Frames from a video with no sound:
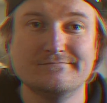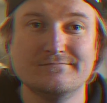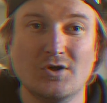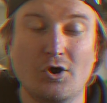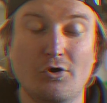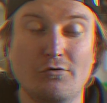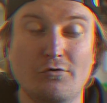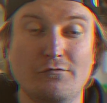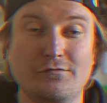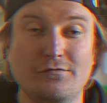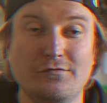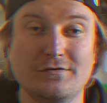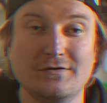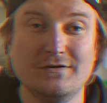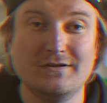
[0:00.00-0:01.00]

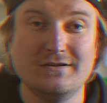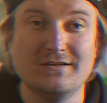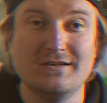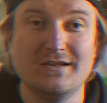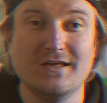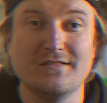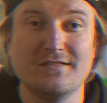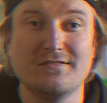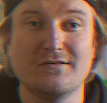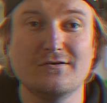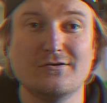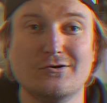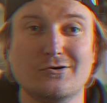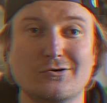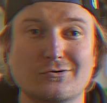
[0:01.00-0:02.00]
Hopefully
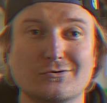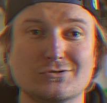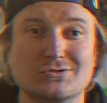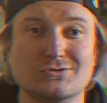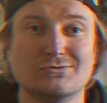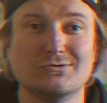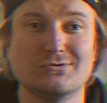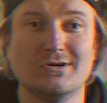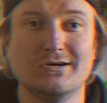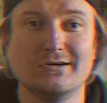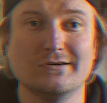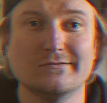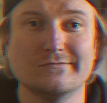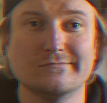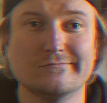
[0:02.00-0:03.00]
nothing goes
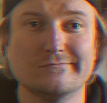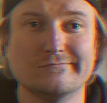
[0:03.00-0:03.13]
wrong.